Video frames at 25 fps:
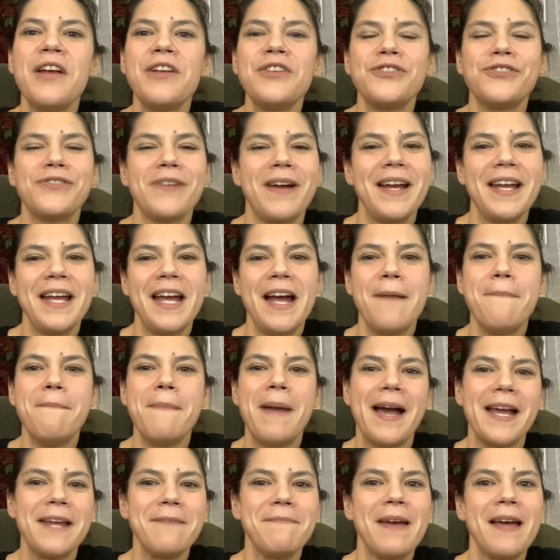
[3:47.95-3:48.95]
try a
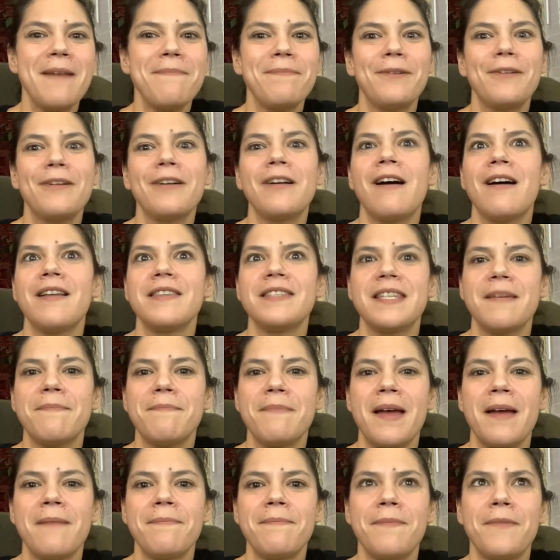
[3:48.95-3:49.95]
mind map or a concept
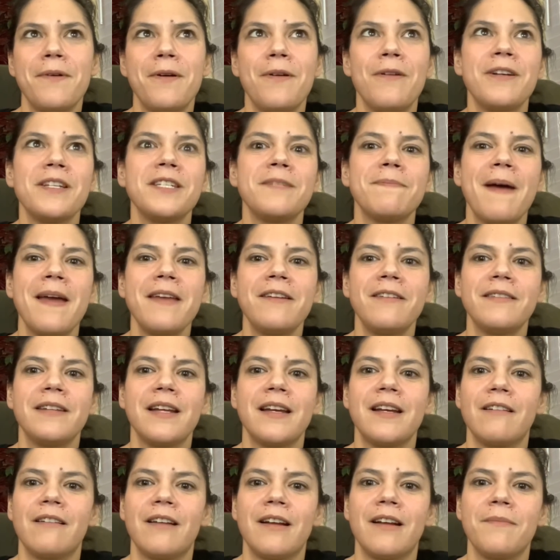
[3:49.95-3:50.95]
map or a spider
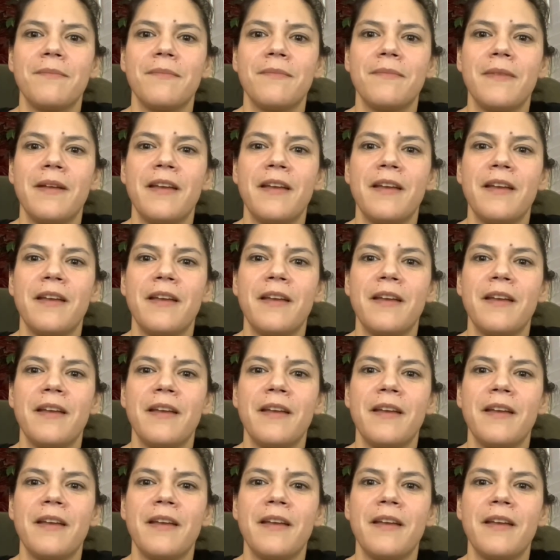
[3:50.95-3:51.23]
diagram.